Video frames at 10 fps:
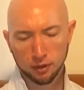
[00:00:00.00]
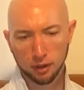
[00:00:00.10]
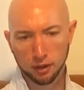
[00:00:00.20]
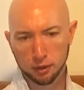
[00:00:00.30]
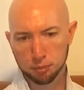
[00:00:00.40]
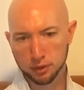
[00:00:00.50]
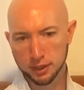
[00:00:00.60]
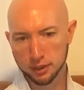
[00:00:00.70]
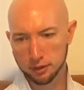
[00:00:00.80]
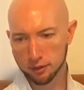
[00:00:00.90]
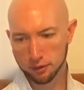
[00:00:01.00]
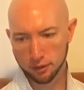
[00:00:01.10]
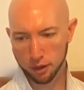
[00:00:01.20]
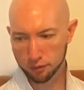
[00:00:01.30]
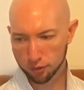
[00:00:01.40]

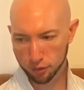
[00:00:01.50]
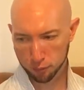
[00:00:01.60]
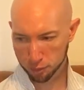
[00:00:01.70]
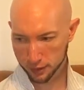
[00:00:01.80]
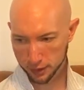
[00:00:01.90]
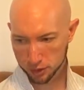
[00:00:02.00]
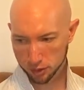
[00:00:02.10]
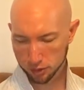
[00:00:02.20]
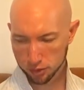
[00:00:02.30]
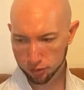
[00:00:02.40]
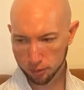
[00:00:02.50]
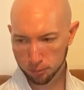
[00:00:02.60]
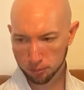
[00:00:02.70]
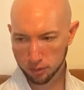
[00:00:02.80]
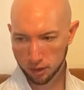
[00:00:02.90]
I've heard predictions
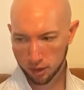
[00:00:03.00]
from